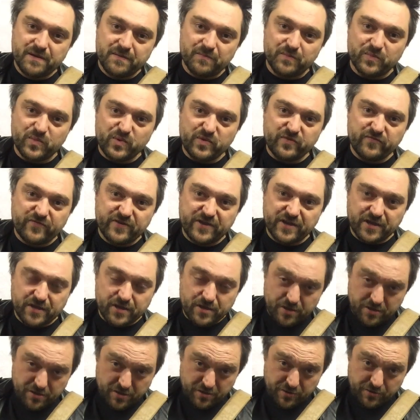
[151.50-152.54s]

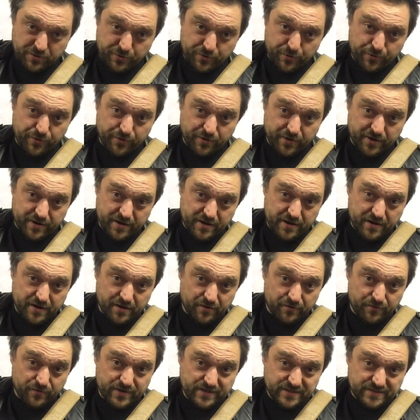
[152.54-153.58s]
moving your
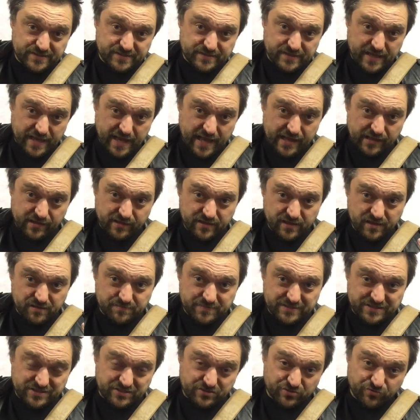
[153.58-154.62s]
wrist a little
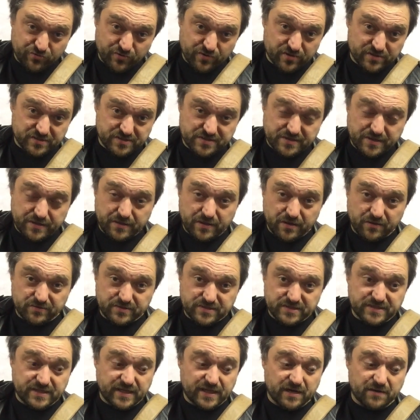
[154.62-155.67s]
bit towards the
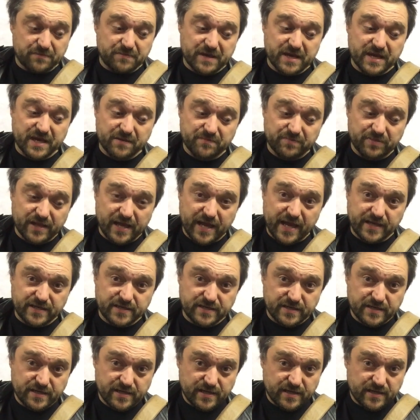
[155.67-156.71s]
notes that are being played.
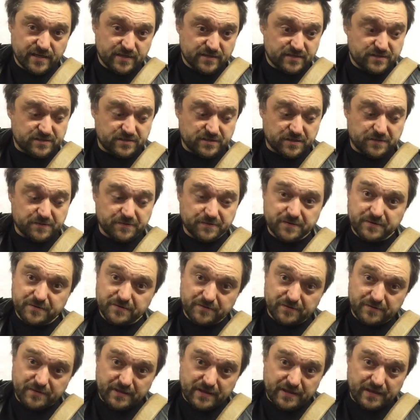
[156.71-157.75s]
So
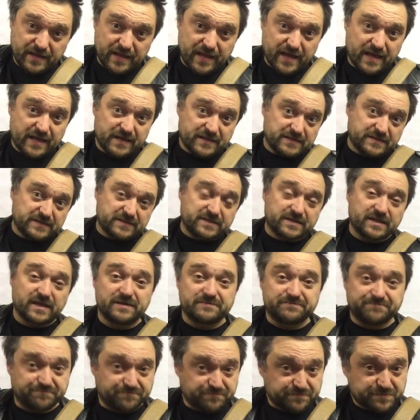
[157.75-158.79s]
as
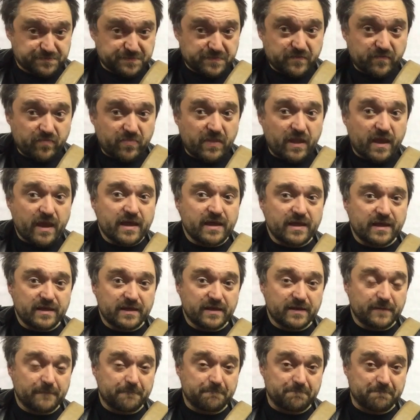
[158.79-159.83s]
long
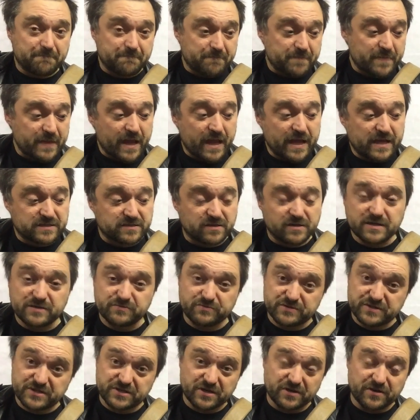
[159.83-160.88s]
as
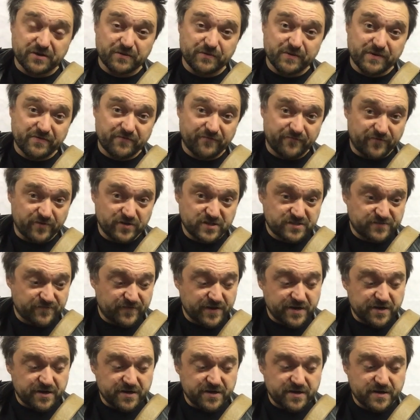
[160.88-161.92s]
we're starting with 1st
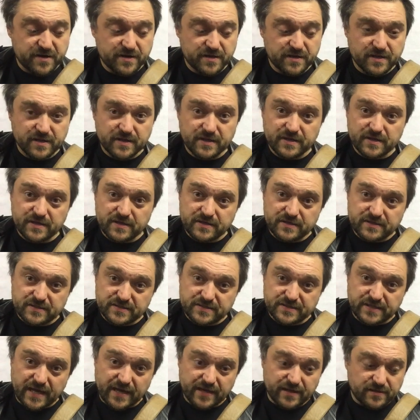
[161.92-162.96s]
finger,
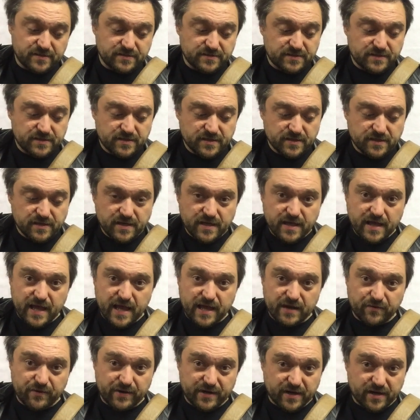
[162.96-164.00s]
2nd,
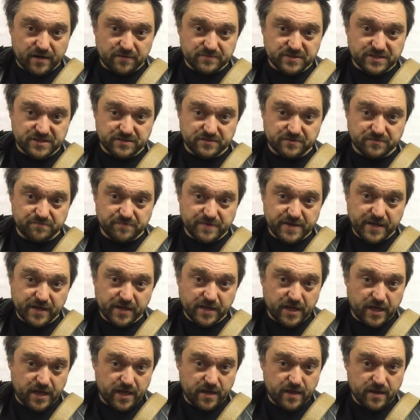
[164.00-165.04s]
and when it comes to
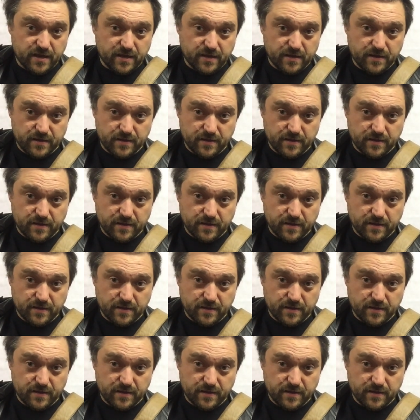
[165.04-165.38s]
pinky,